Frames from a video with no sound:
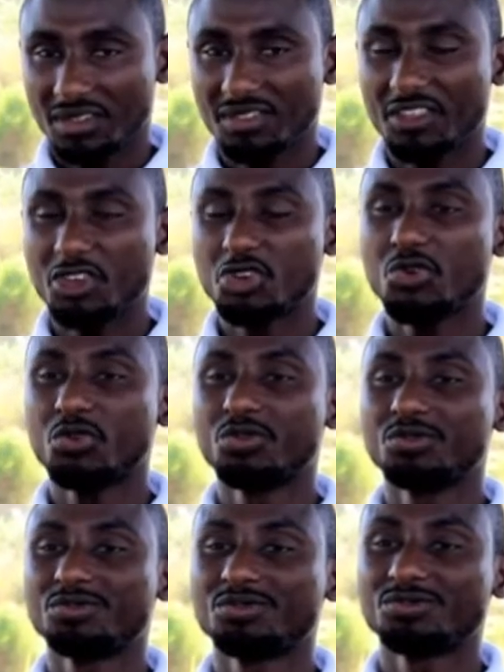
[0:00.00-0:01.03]
Thank you.
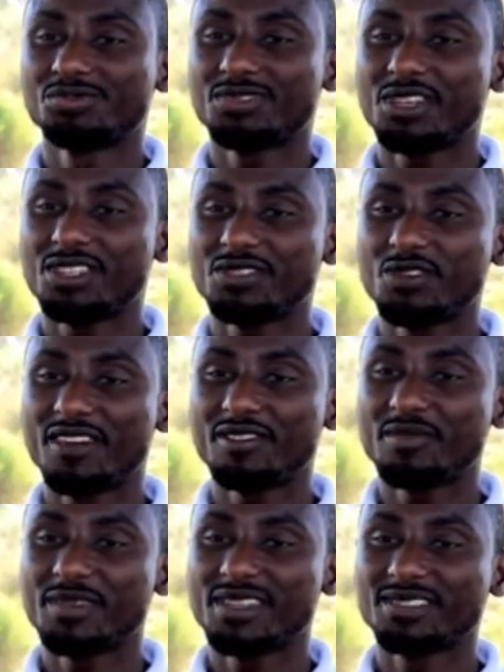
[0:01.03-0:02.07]
Thanks for having me.